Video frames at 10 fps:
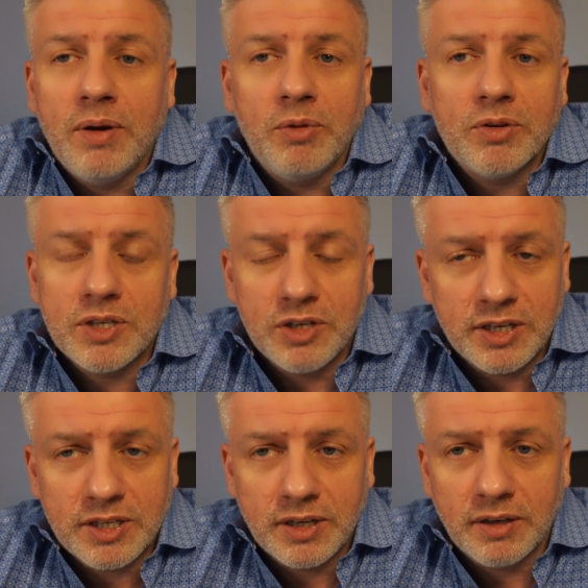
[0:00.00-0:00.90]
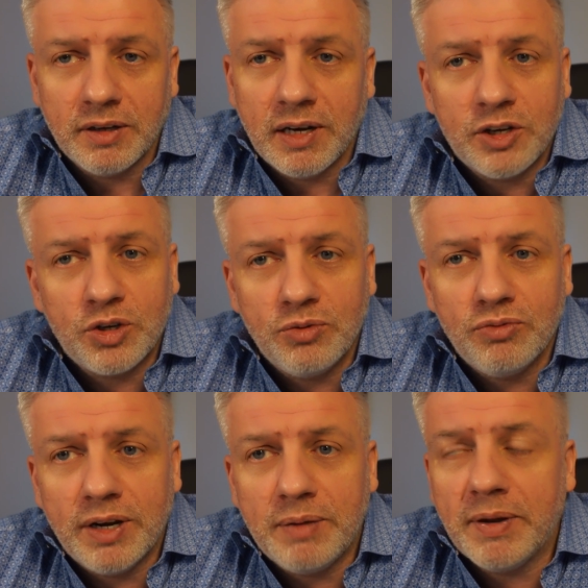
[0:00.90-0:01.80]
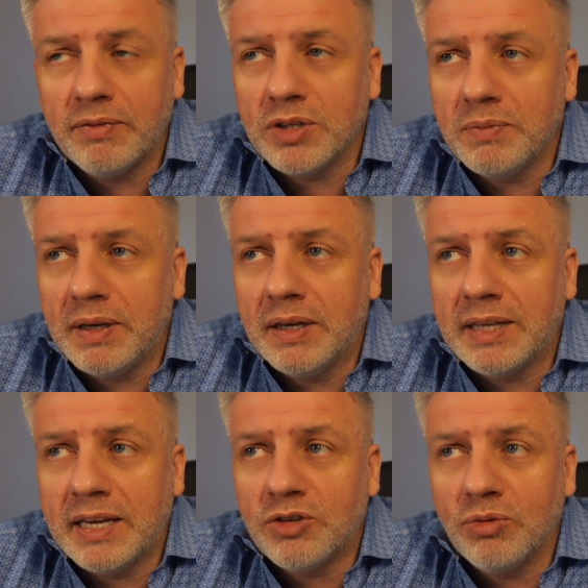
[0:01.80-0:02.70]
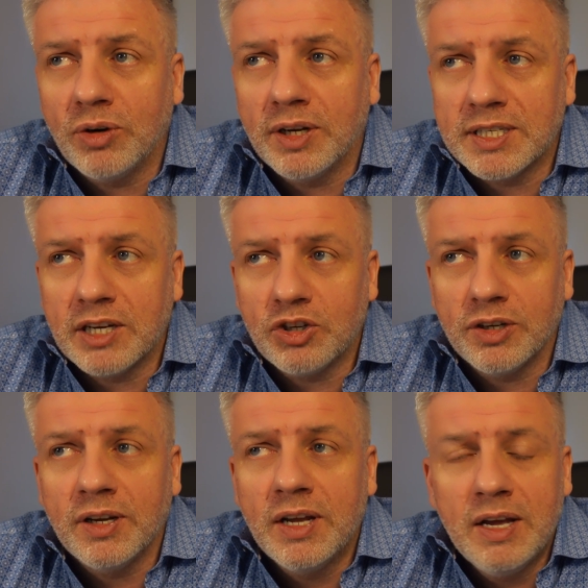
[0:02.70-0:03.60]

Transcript: I'm not suggesting, unless you really pivot to be a data organization,